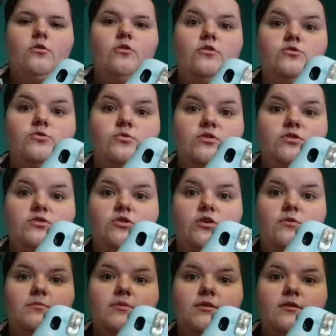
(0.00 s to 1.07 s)
the jewel on
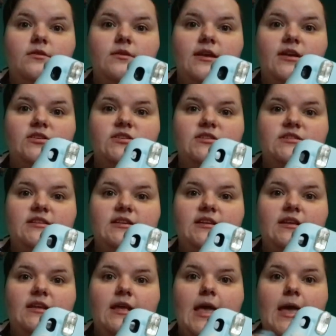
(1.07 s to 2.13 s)
top, as you can
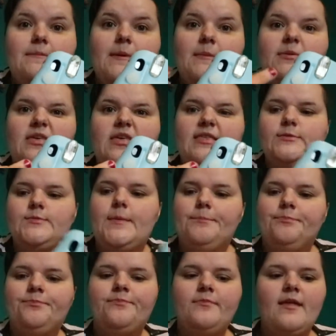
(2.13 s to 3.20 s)
see. But I prefer this one.
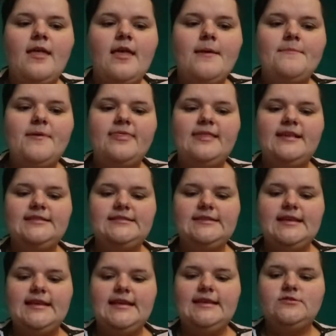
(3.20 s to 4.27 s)
But this
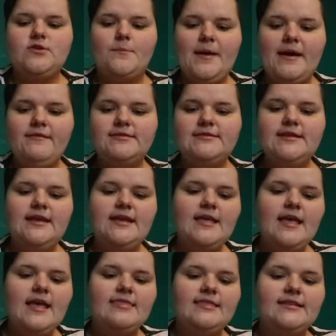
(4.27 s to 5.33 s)
is got batteries in it.
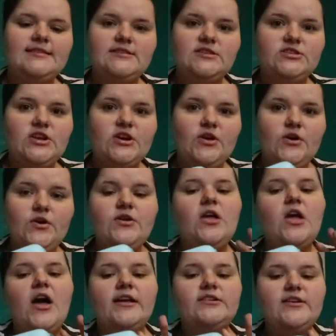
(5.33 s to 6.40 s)
This is to turn it on.
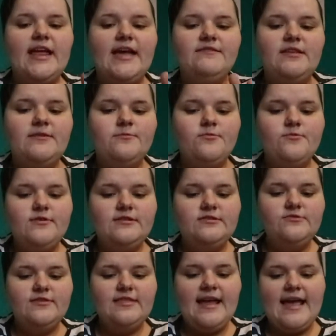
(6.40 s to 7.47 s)
I don't have any
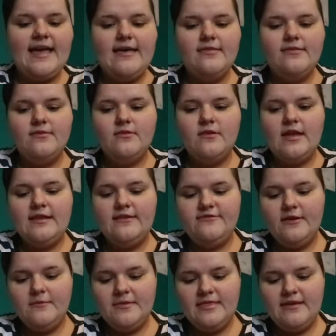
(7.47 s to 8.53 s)
printer in there, any
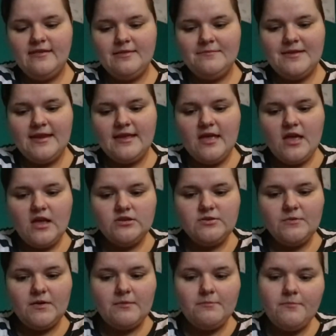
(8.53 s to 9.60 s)
film in there at the minute.
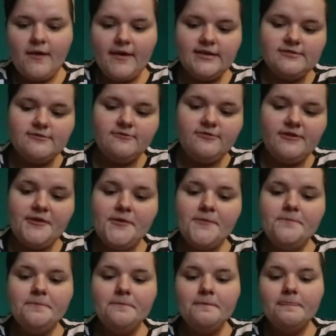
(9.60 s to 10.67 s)
So I'm going to buy some
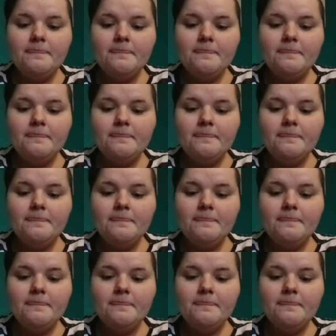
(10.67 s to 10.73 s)
film.